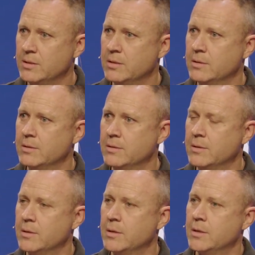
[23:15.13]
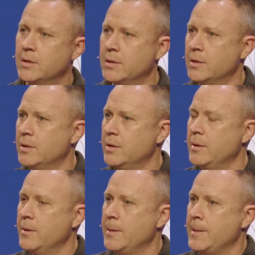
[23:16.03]

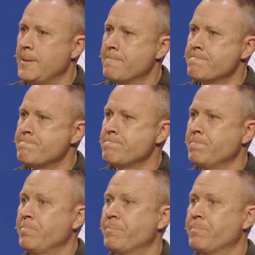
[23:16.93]
(silence)